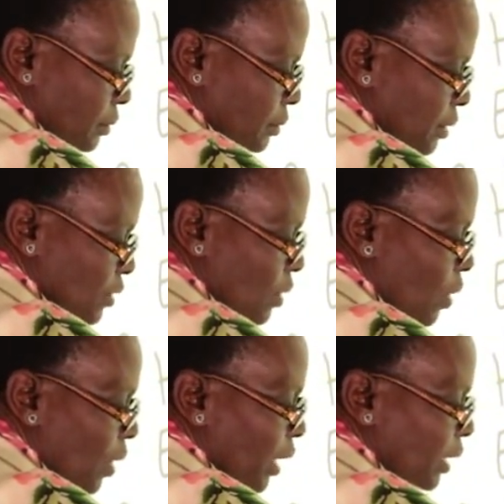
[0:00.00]

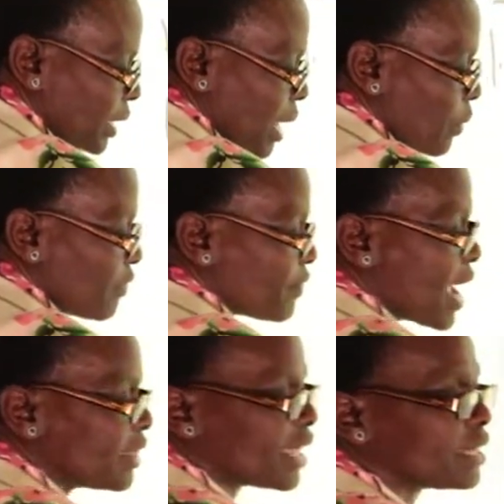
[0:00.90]
So here we
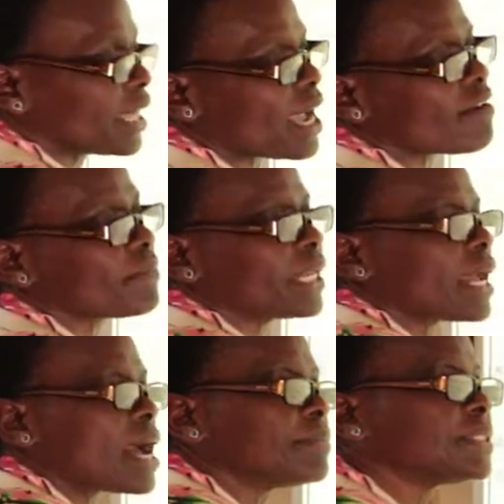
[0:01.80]
find that the government
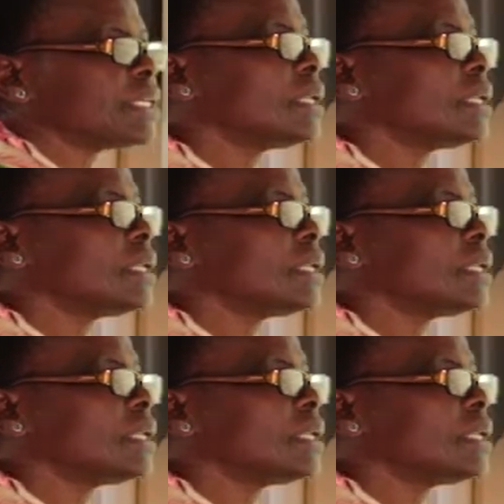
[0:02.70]
comes